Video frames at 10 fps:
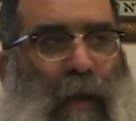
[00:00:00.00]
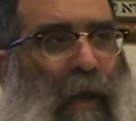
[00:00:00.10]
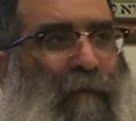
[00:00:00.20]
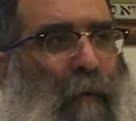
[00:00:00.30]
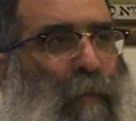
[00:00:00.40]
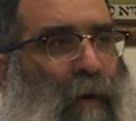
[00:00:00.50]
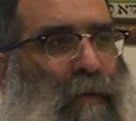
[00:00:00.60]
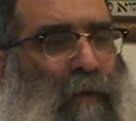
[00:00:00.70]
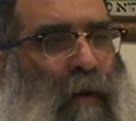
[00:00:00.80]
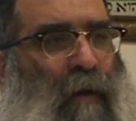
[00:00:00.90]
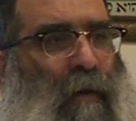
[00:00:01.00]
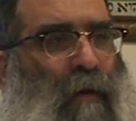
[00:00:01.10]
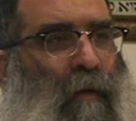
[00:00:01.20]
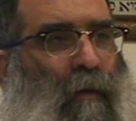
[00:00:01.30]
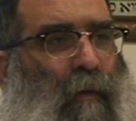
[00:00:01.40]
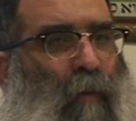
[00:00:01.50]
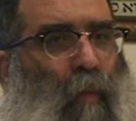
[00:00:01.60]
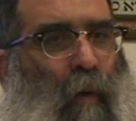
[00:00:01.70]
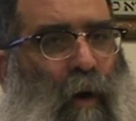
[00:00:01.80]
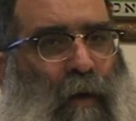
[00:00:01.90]
If a person
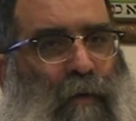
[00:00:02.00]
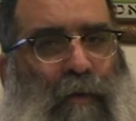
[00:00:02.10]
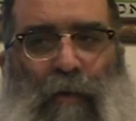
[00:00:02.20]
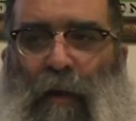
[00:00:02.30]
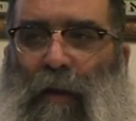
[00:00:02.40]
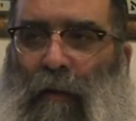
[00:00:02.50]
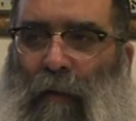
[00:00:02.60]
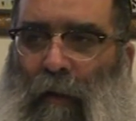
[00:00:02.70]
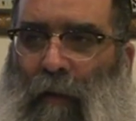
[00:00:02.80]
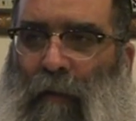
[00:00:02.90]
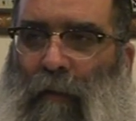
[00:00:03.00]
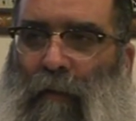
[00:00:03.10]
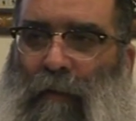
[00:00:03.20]
works so he can learn,